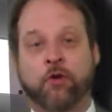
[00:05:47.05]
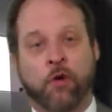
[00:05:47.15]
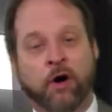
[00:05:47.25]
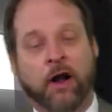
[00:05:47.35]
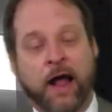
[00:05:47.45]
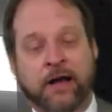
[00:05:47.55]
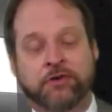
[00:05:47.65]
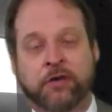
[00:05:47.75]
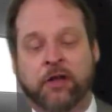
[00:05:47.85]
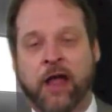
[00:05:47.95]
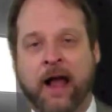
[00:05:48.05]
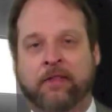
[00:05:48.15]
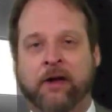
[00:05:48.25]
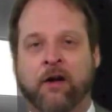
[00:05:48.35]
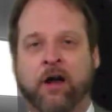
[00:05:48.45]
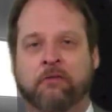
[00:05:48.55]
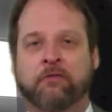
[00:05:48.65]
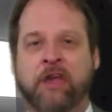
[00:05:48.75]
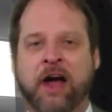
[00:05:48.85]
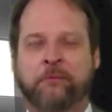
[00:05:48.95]
or actually lack thereof,
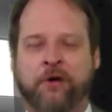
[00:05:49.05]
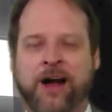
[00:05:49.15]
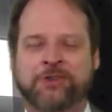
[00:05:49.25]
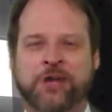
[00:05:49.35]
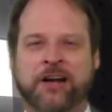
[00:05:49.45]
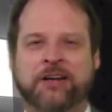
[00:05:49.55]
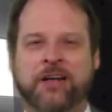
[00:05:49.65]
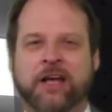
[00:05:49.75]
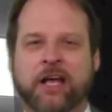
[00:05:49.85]
of that project